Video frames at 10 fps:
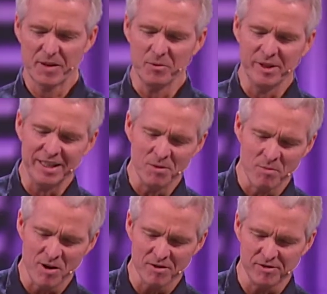And we need to
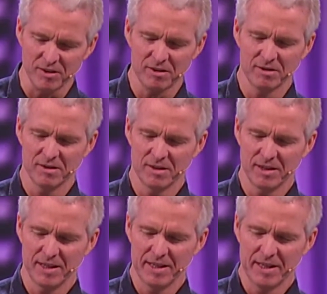marvel
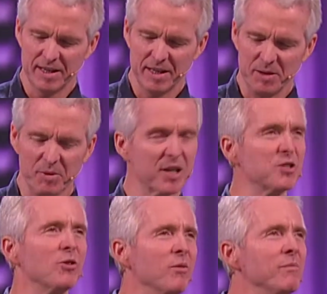because
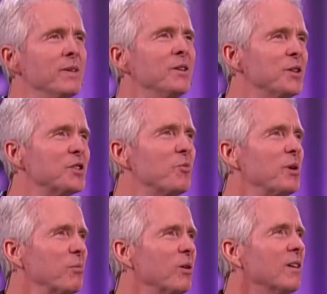there are millions of
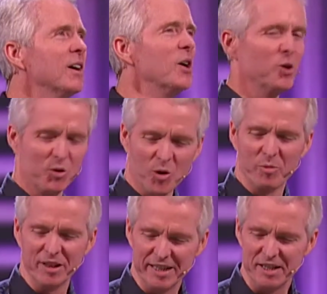people who don't
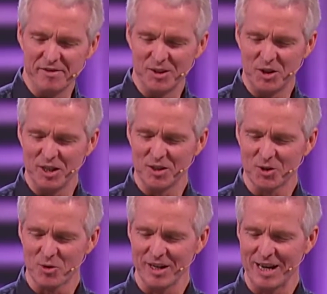believe in
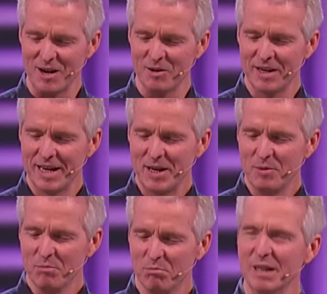Jesus right now,
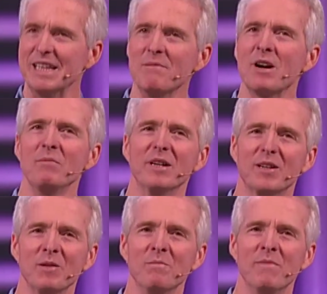but they might
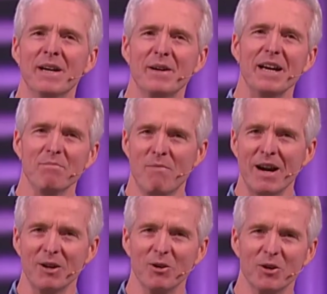become
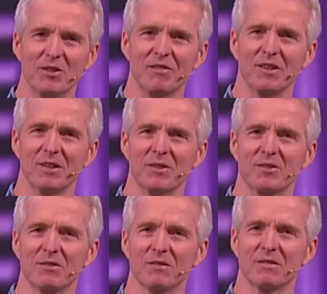admirers of
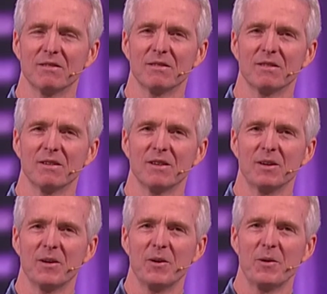his,
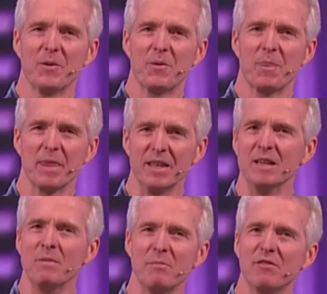and
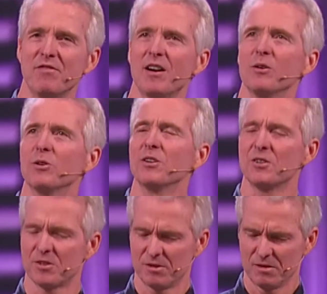then maybe
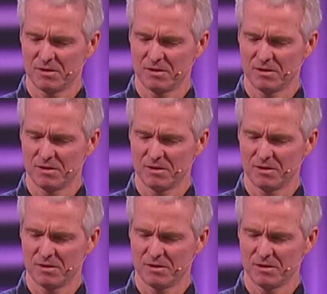followers.